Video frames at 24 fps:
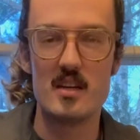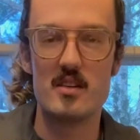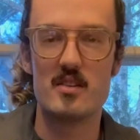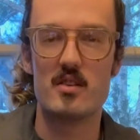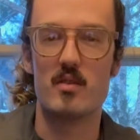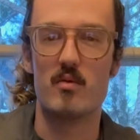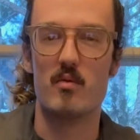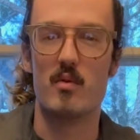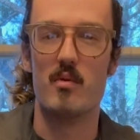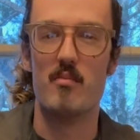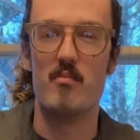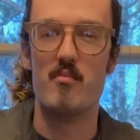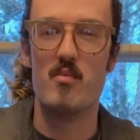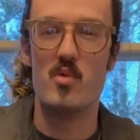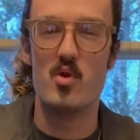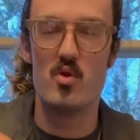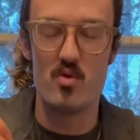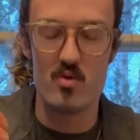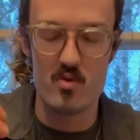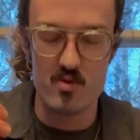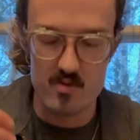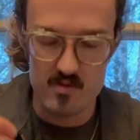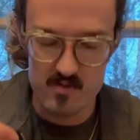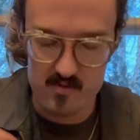to
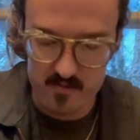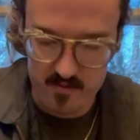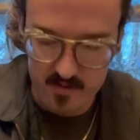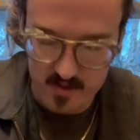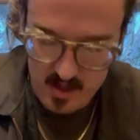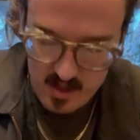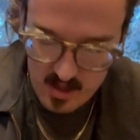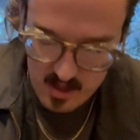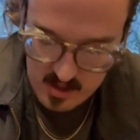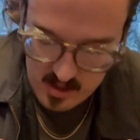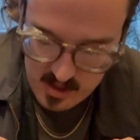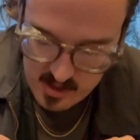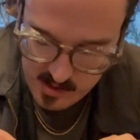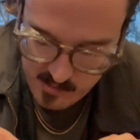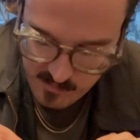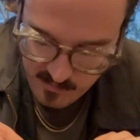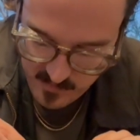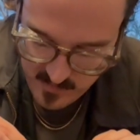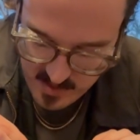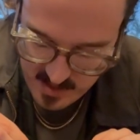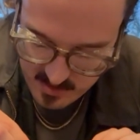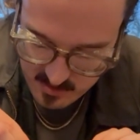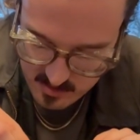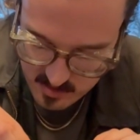remove
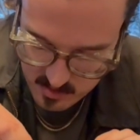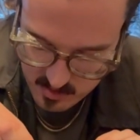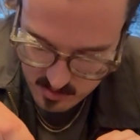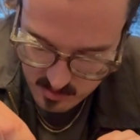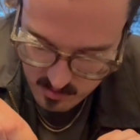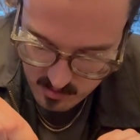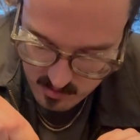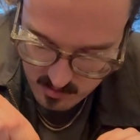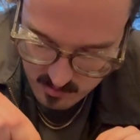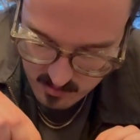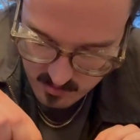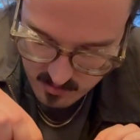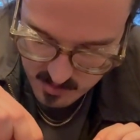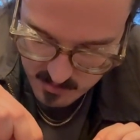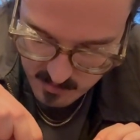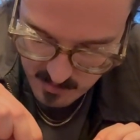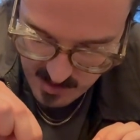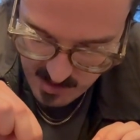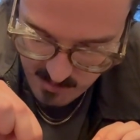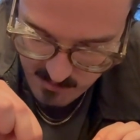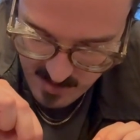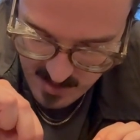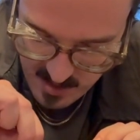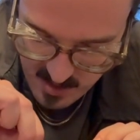these screws, but
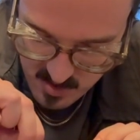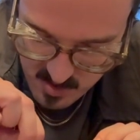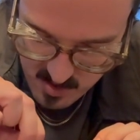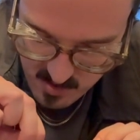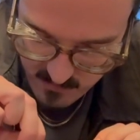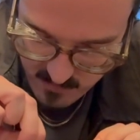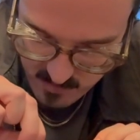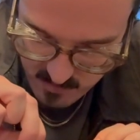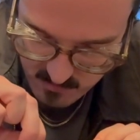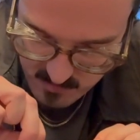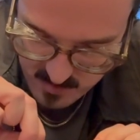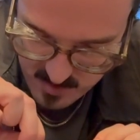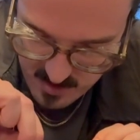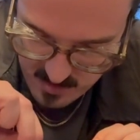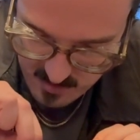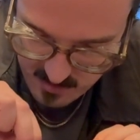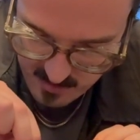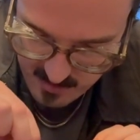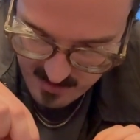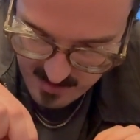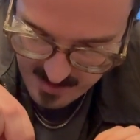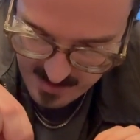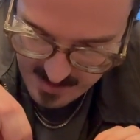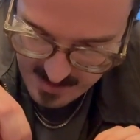I imagine if you
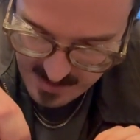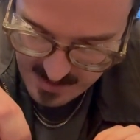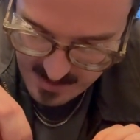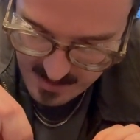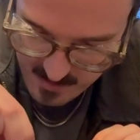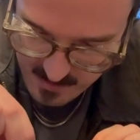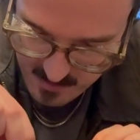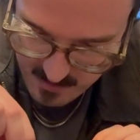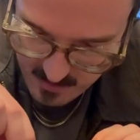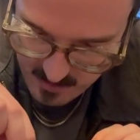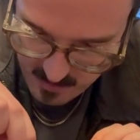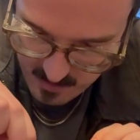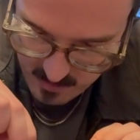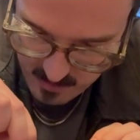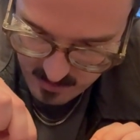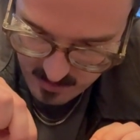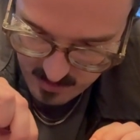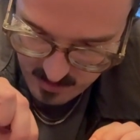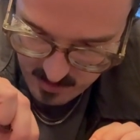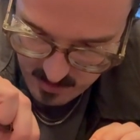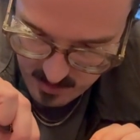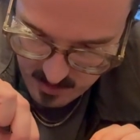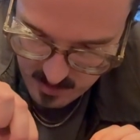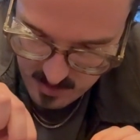did that, the
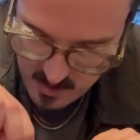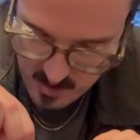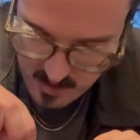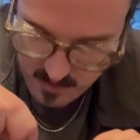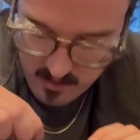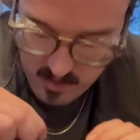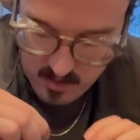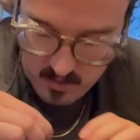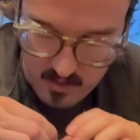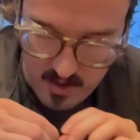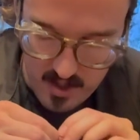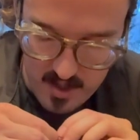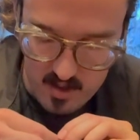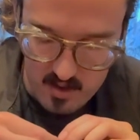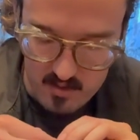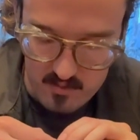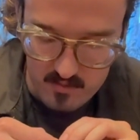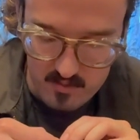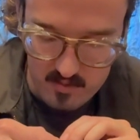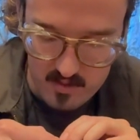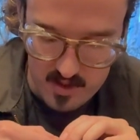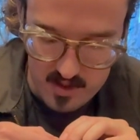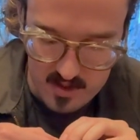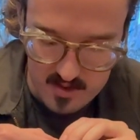lighter
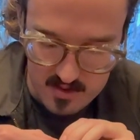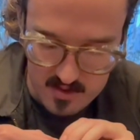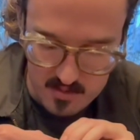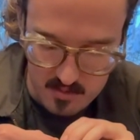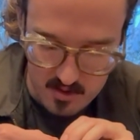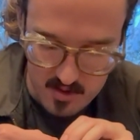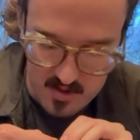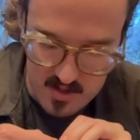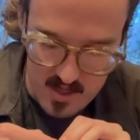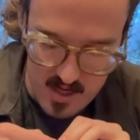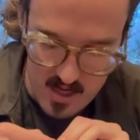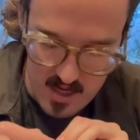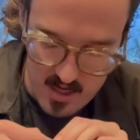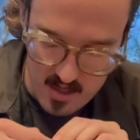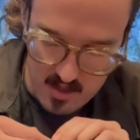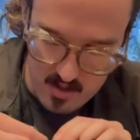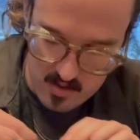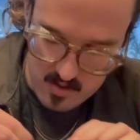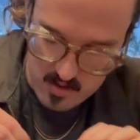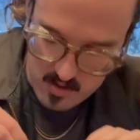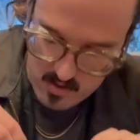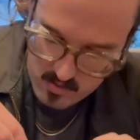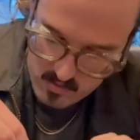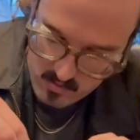flints would take too